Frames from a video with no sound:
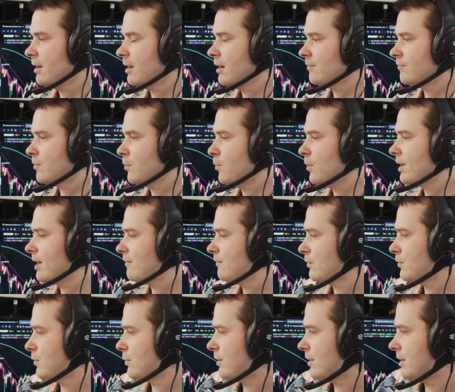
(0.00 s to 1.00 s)
from what I've
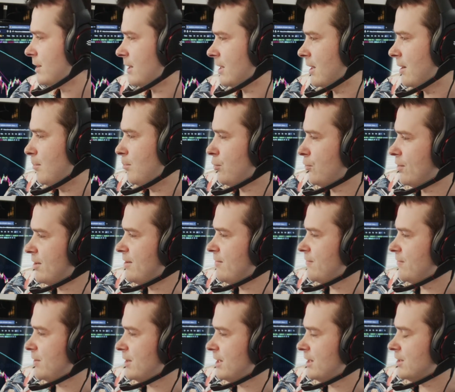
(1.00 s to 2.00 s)
learned uh,
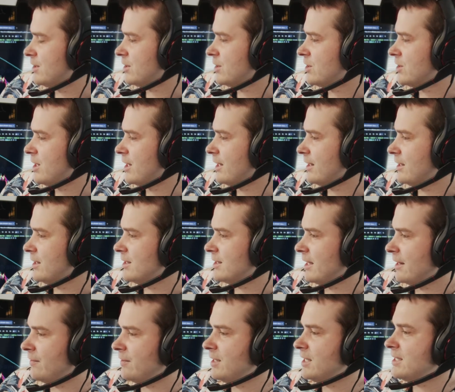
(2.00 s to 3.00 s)
briefly just studying these.
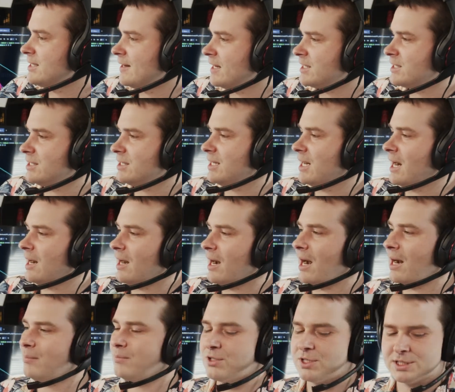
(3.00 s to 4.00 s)
And these actually, I,
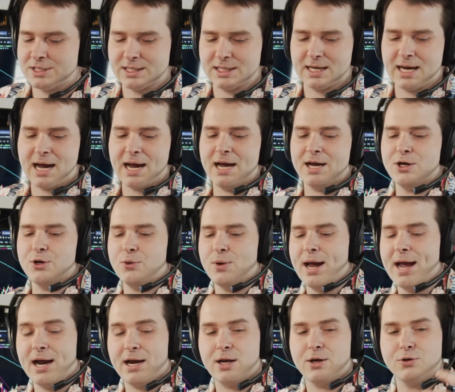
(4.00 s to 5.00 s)
I'm just a guy who
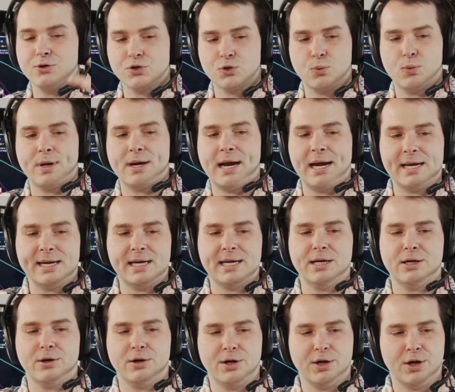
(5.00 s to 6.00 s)
echoes what I
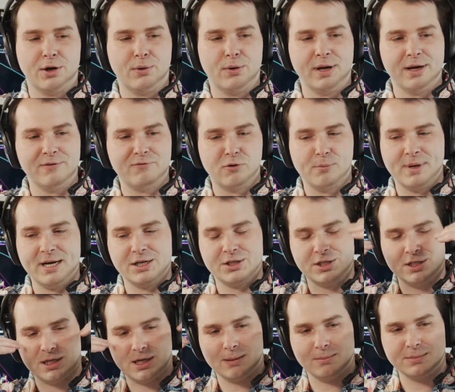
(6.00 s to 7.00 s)
hear. You know,
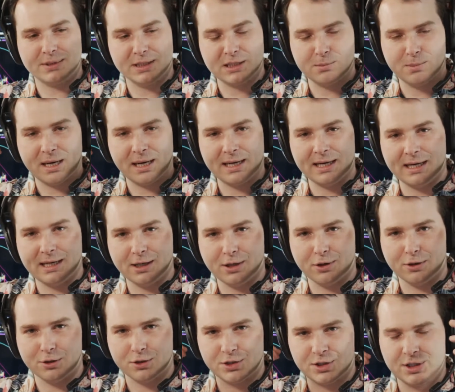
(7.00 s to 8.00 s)
information comes into my
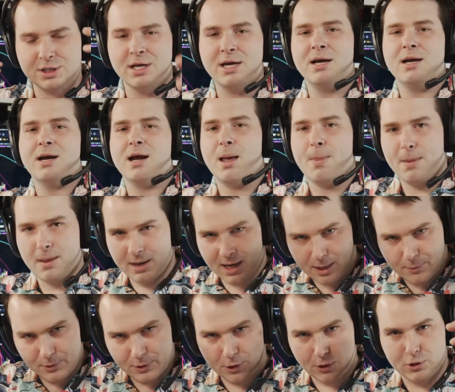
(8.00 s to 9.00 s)
ears, and then
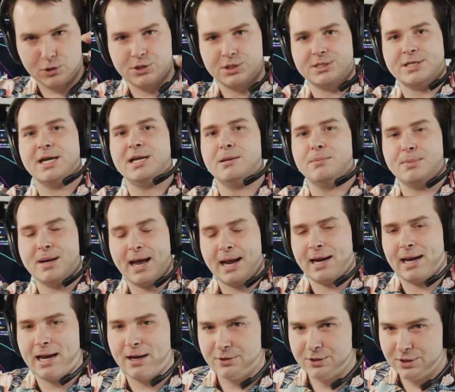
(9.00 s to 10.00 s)
I regurgitate it
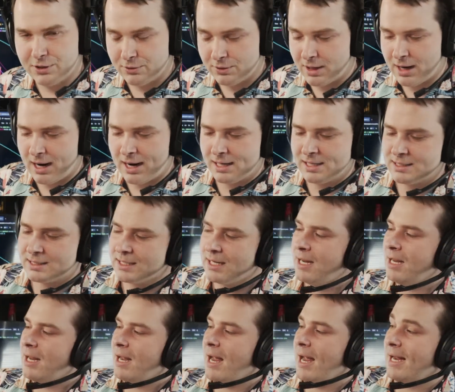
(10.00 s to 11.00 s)
back out to you guys.
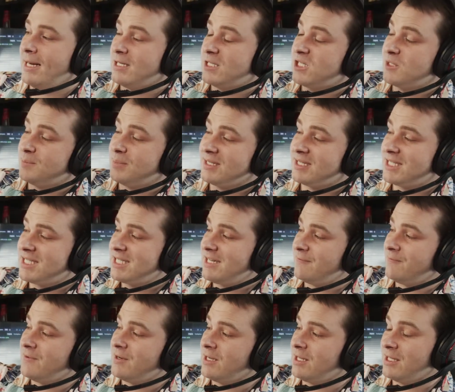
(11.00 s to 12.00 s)
And
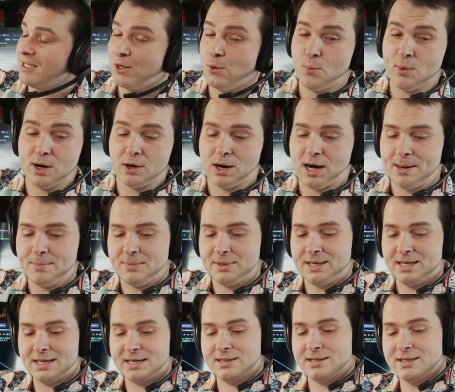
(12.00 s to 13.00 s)
specifically, where I'm
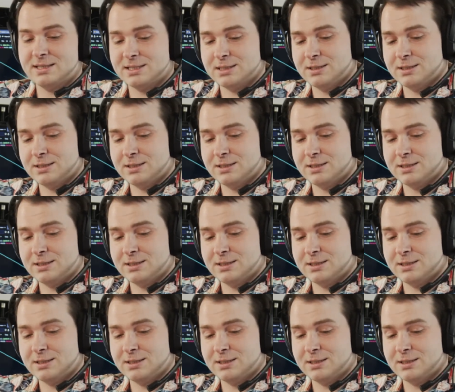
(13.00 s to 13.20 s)
getting this